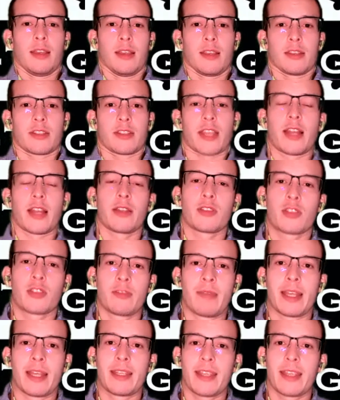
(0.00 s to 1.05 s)
Shout outs to
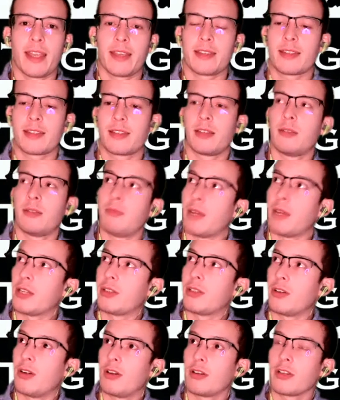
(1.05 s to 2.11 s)
my guest, my
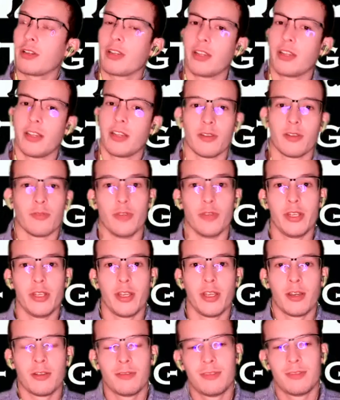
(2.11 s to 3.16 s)
dog,
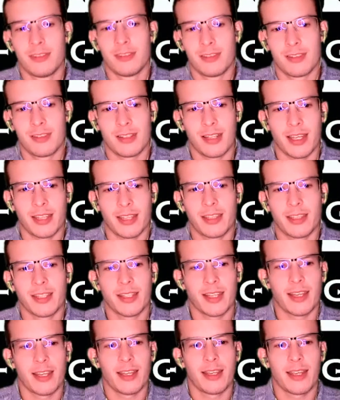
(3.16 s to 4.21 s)
Rio. I think
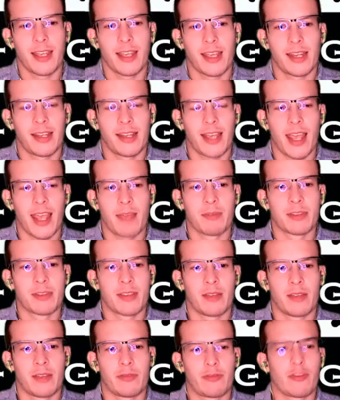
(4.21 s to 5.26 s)
I had an
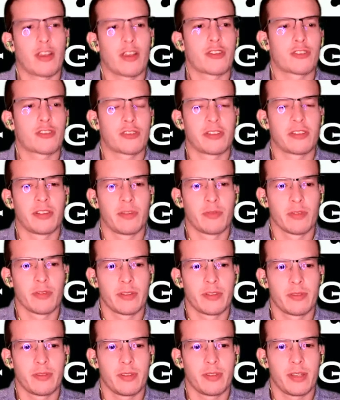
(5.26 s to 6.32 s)
Amazon fresh delivery,
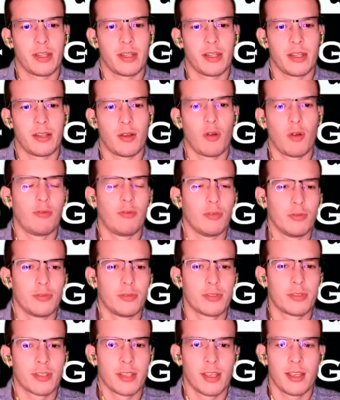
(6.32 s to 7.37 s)
Whole
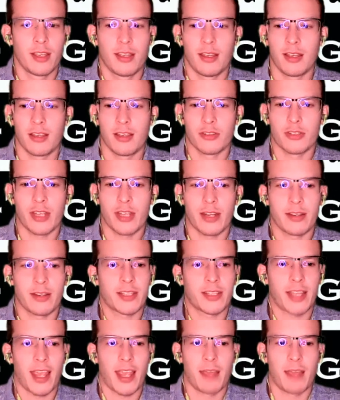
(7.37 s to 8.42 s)
Foods. Shout outs
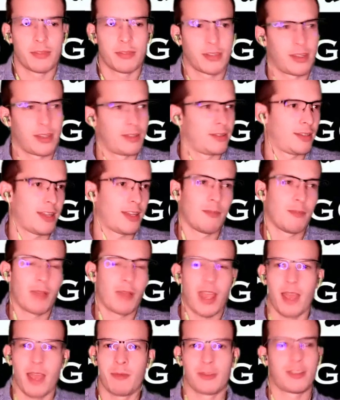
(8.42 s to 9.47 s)
to Amazon. I'm an
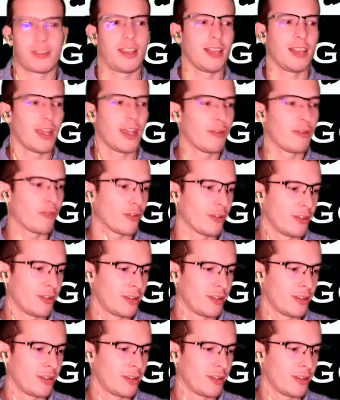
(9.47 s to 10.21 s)
Amazon lifer.